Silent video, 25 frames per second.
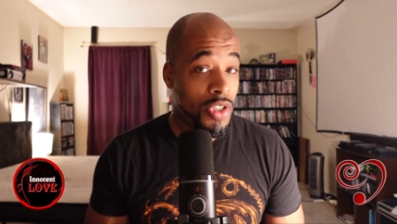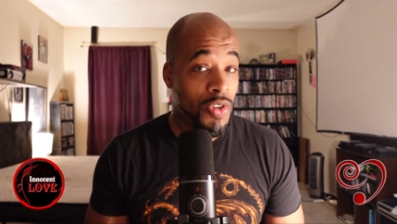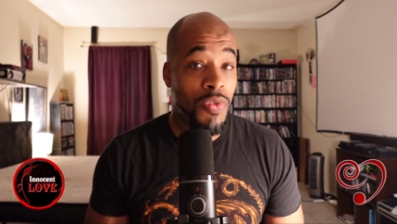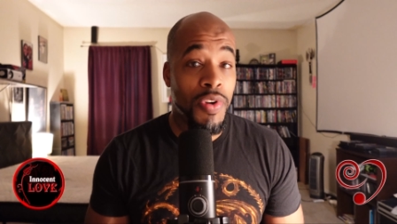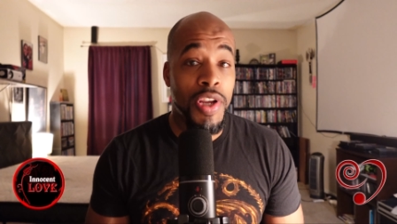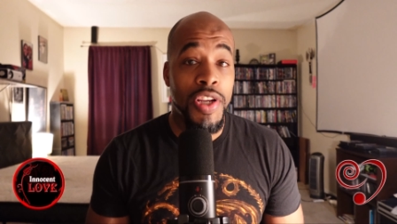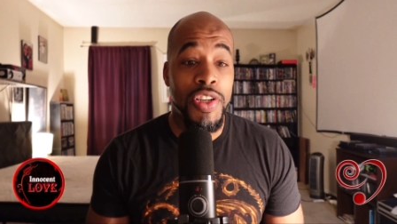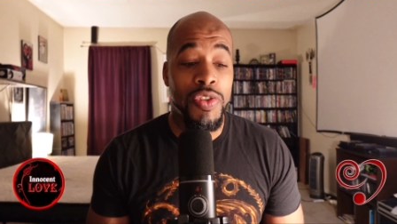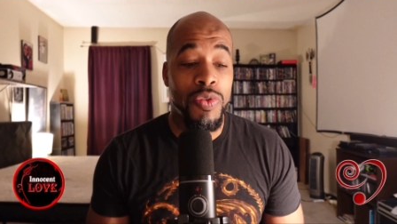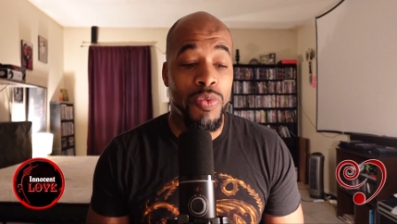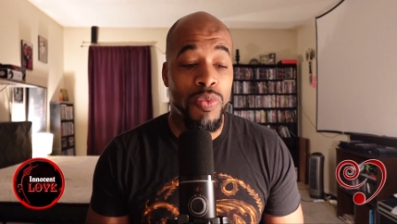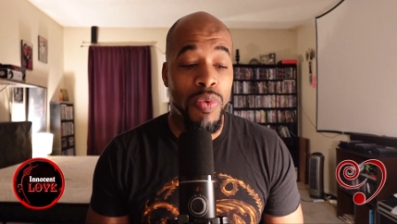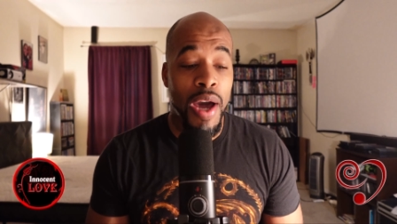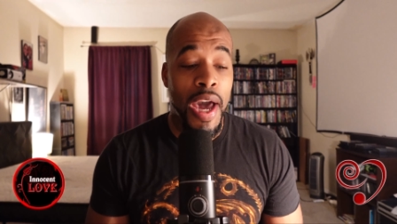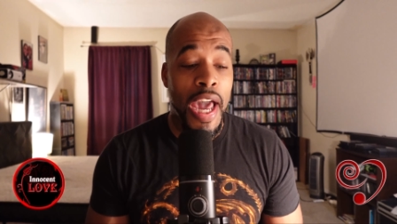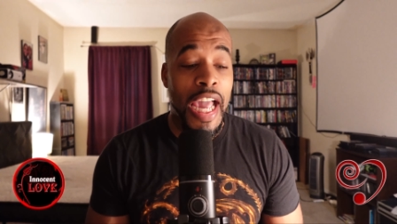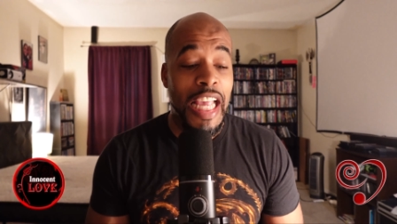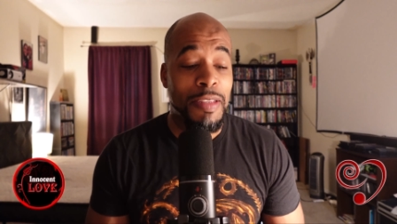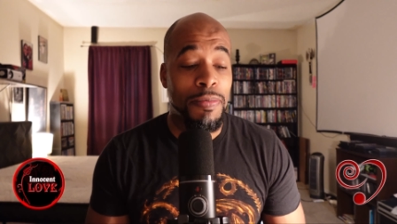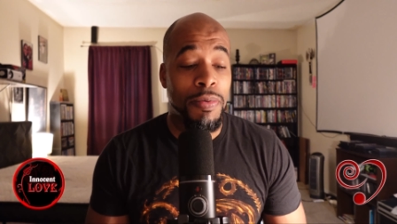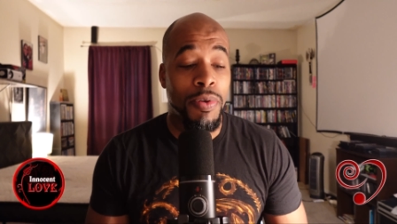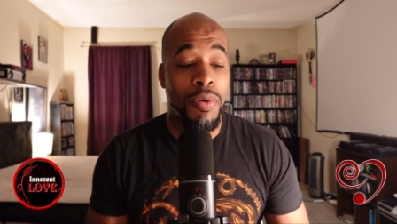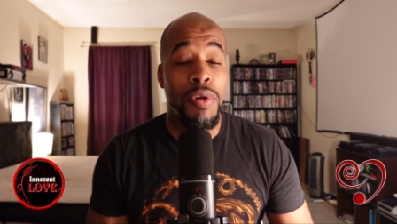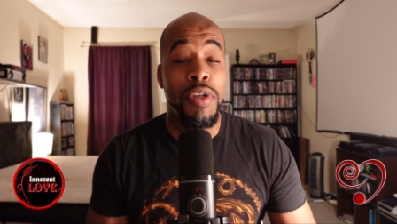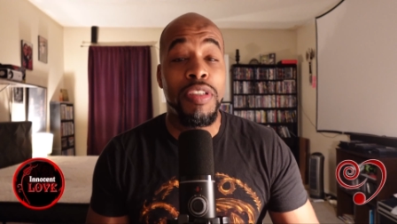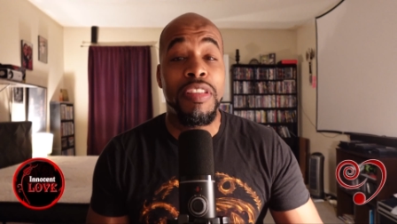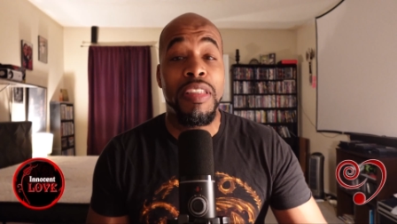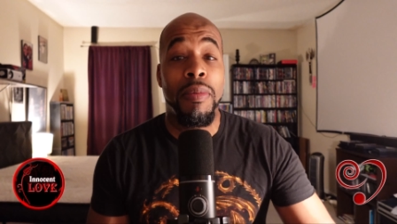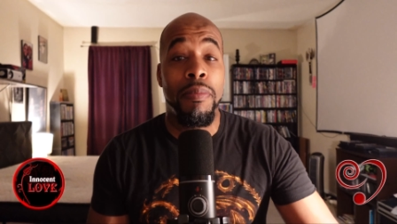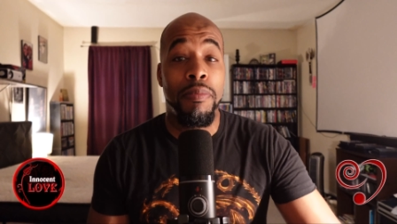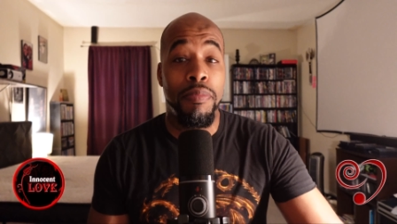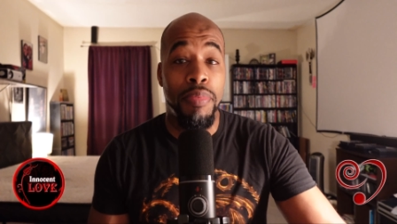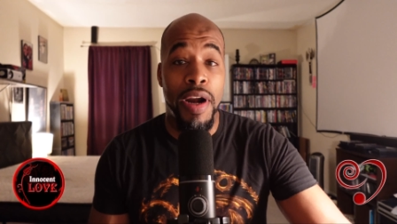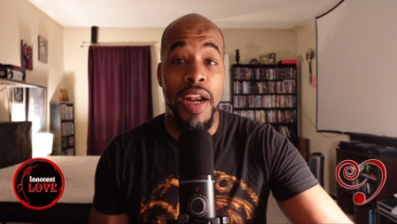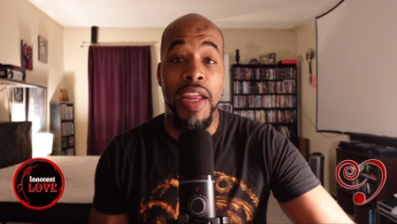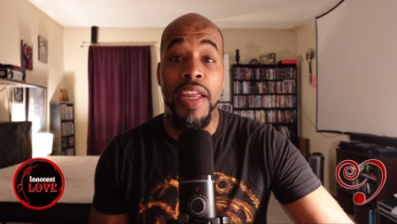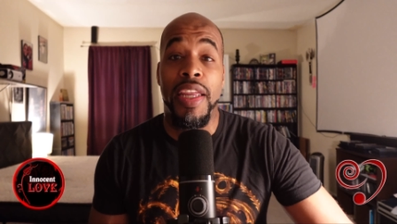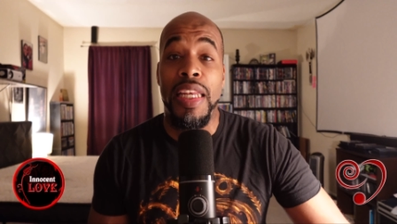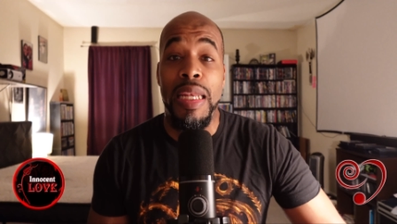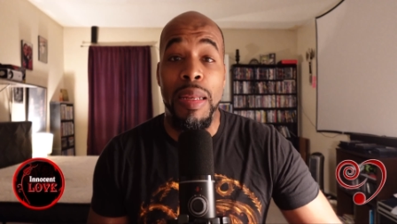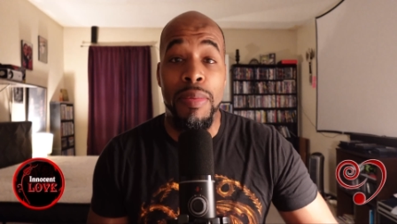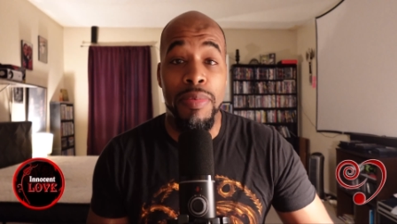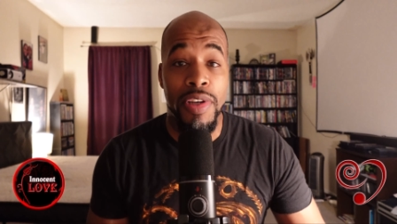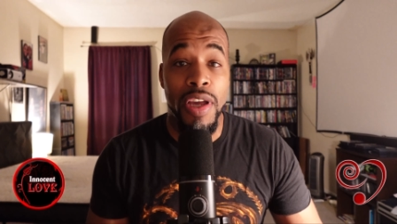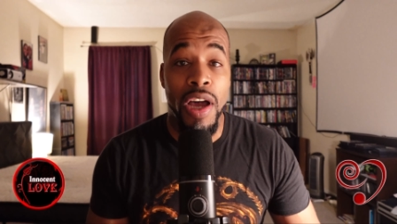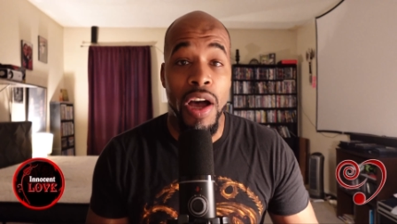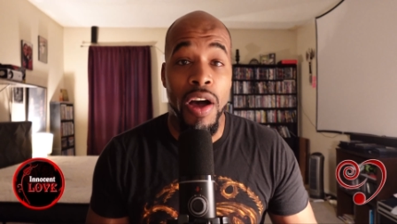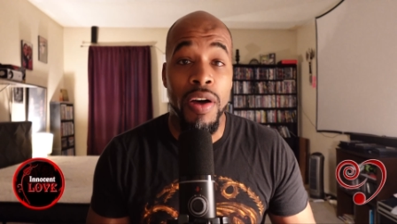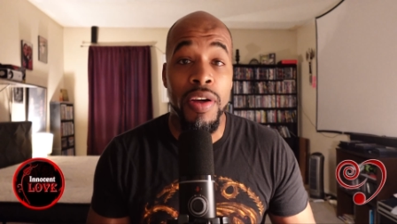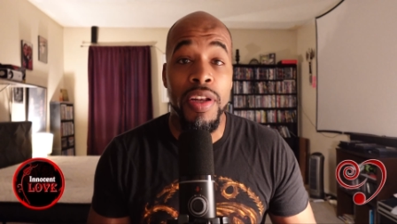The reason why is because I'm breaking
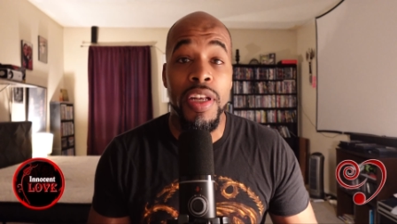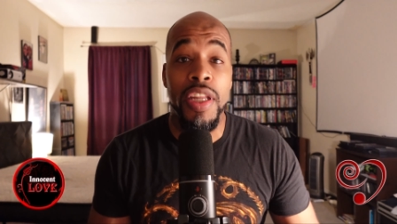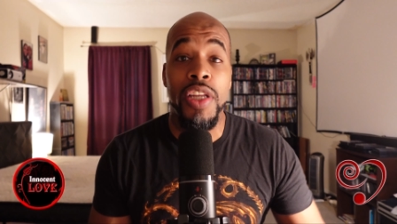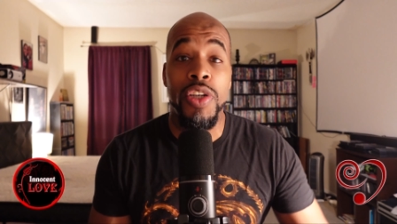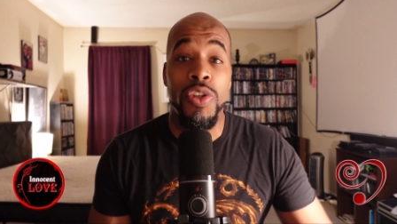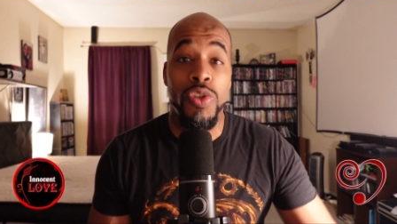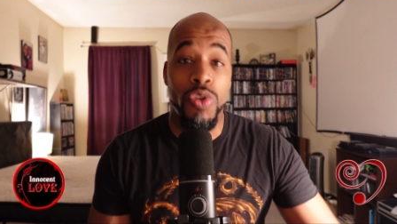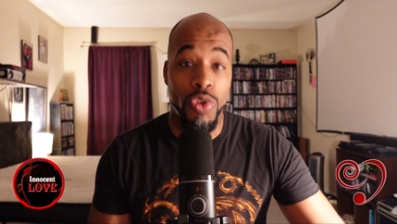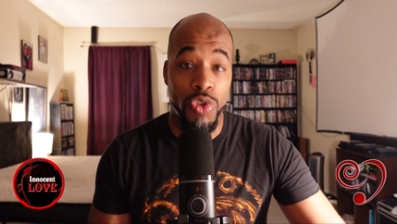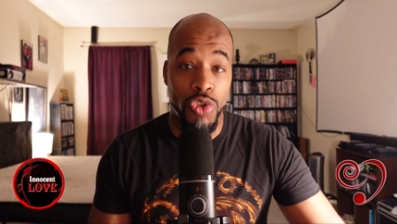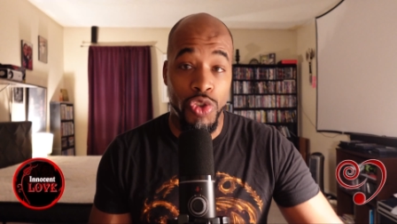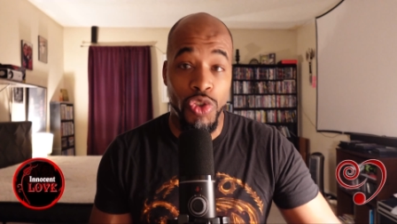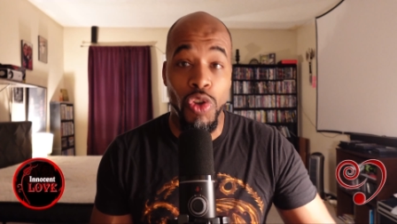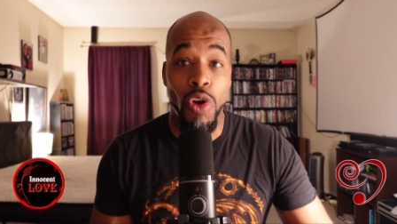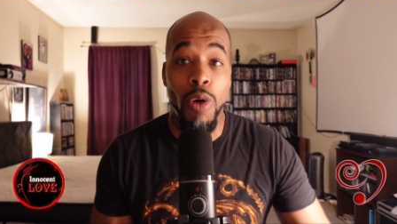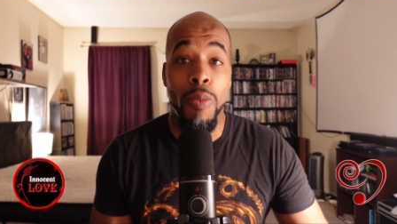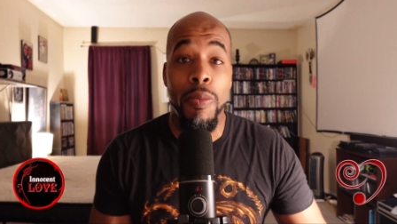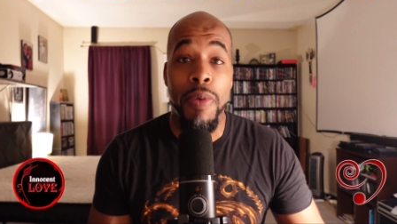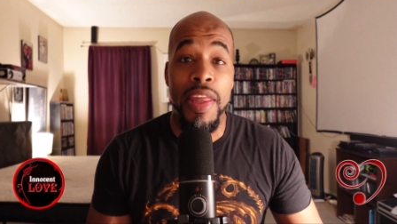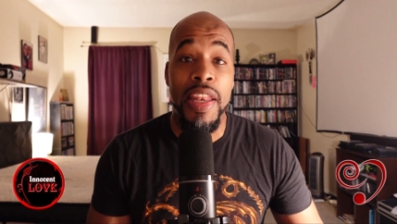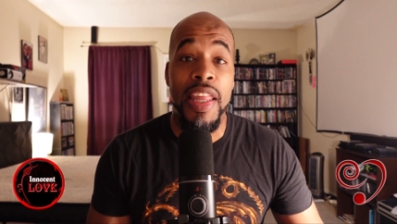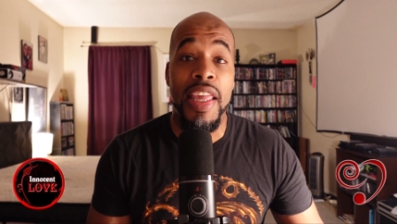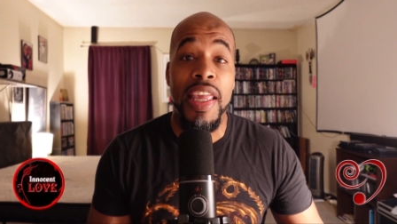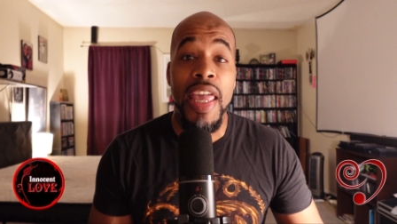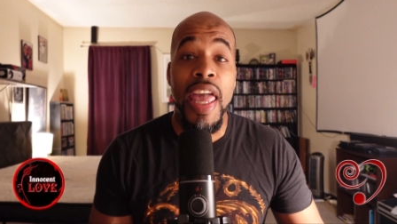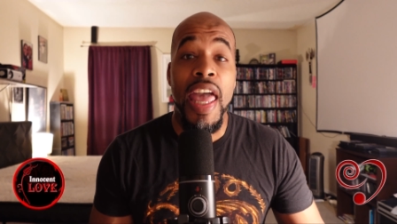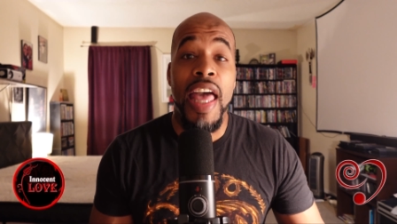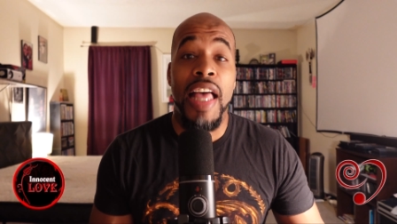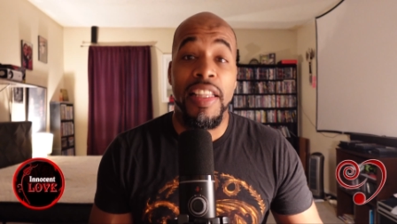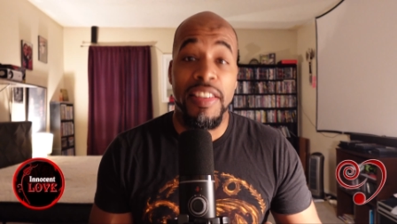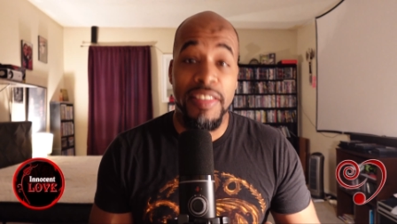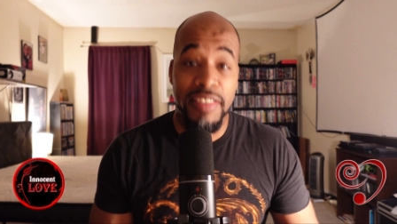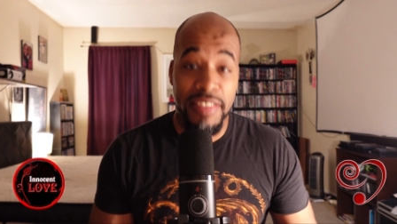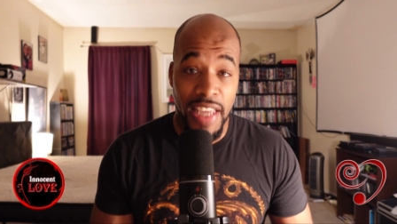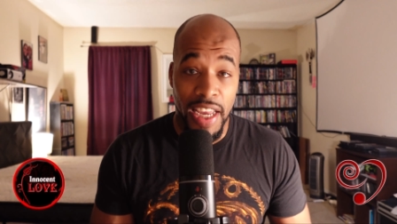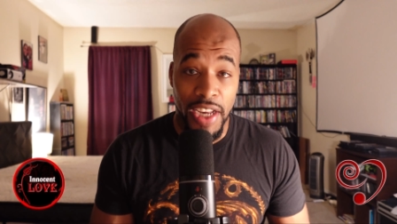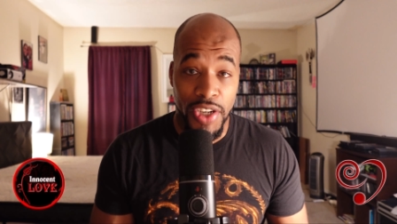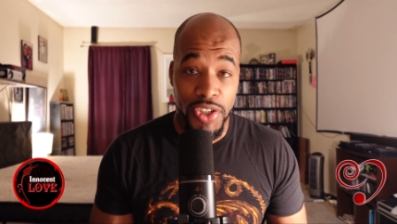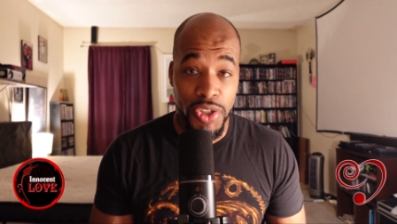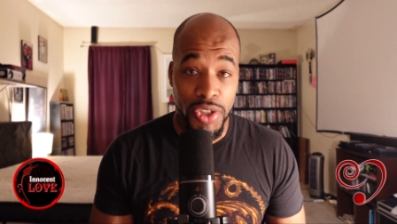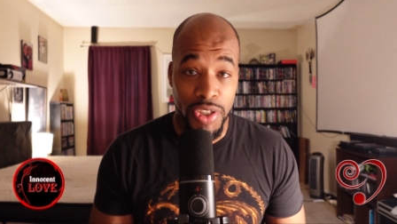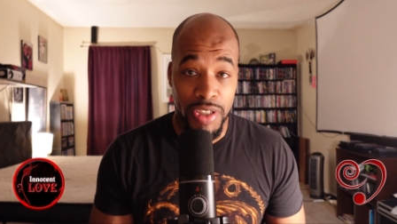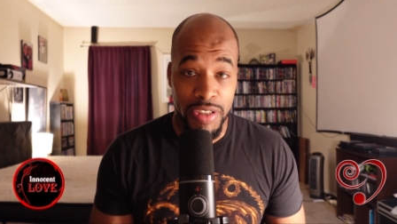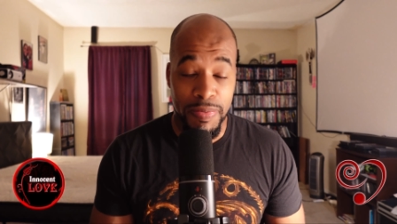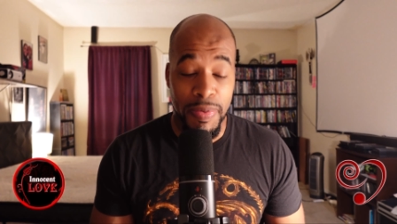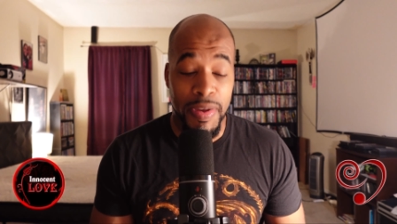them down into so many sections,